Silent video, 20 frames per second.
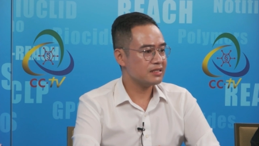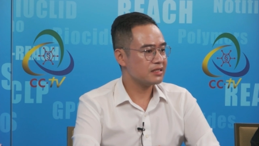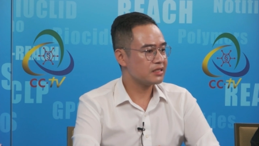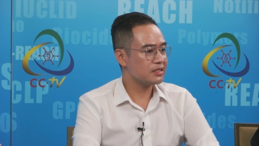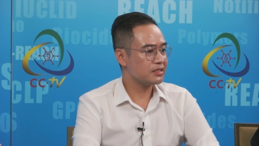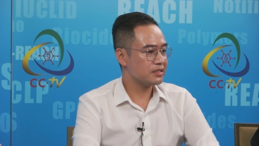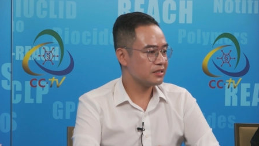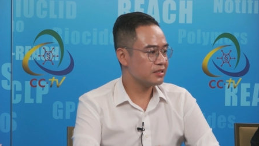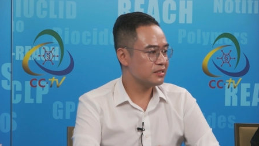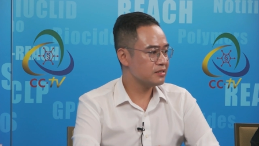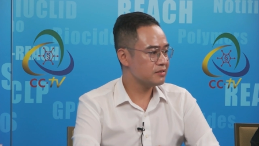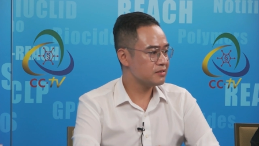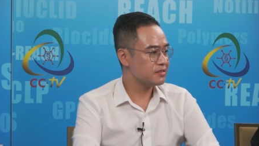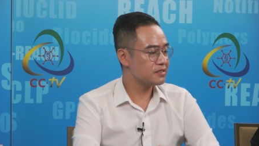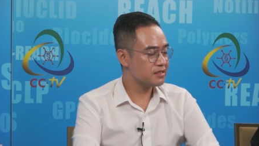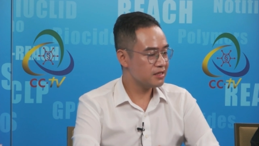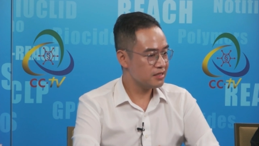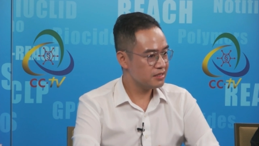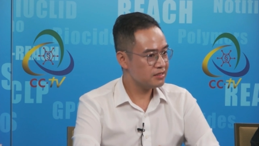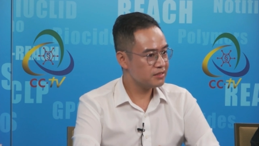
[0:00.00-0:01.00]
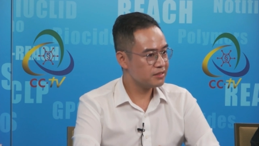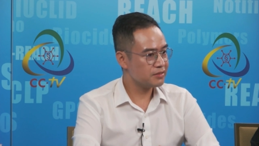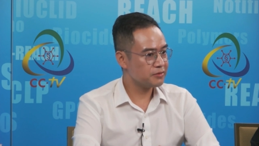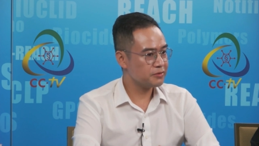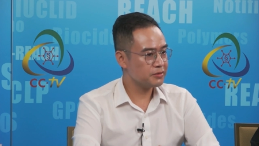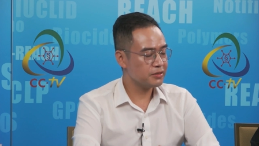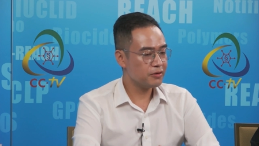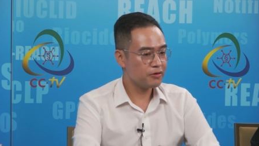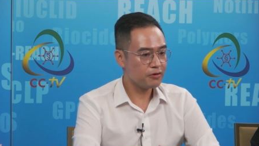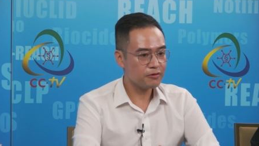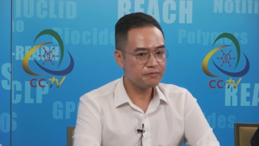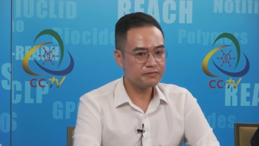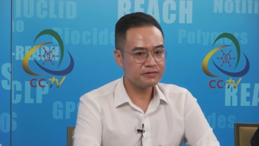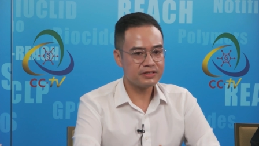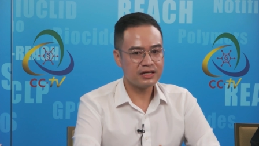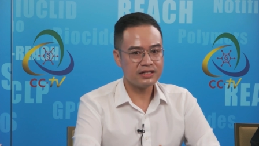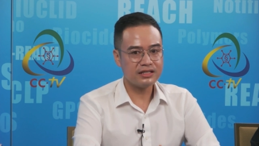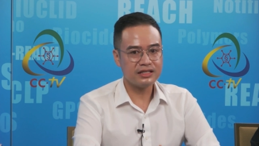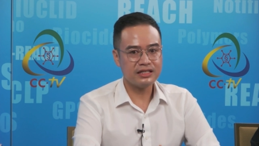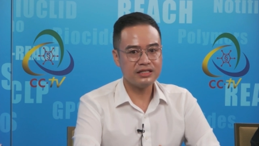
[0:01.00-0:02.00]
Gil said, we hope
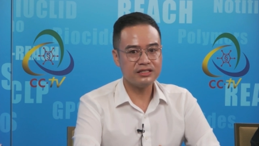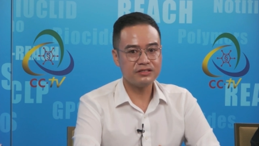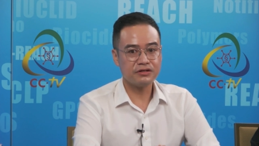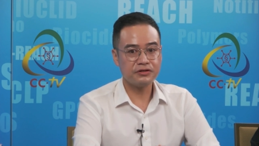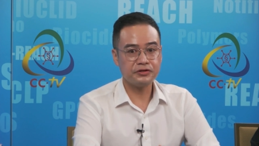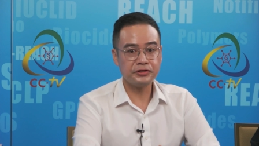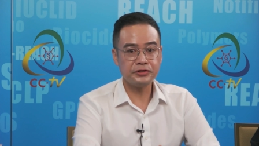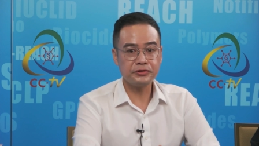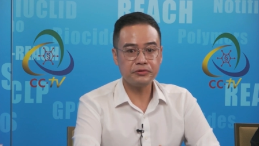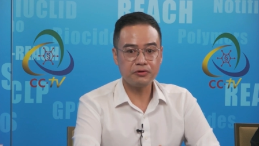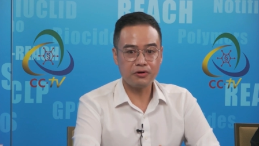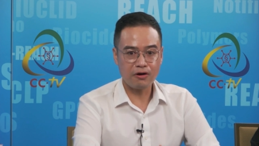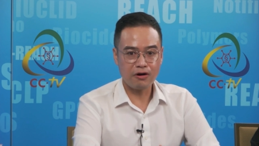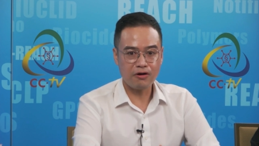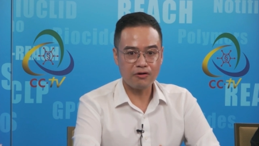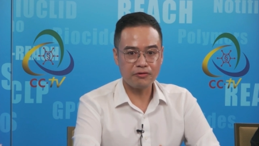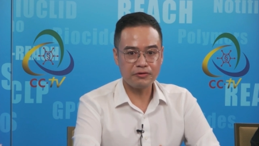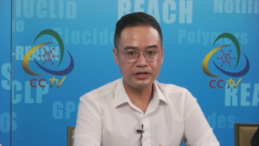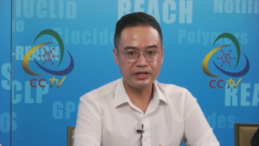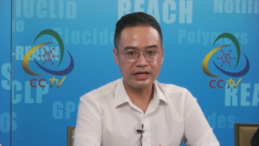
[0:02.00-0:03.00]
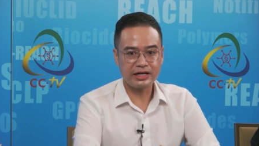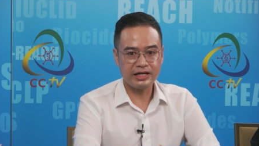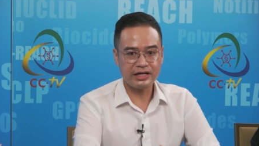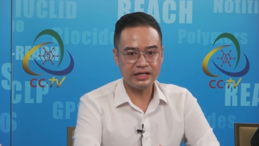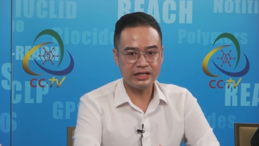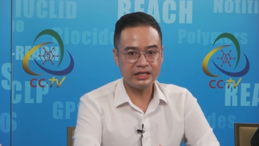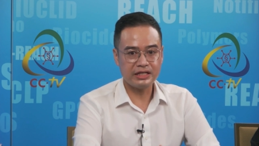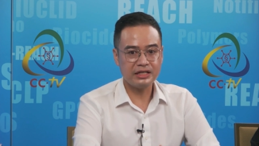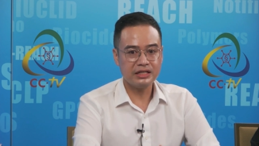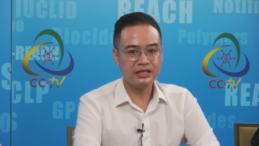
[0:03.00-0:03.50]
that in the new law we can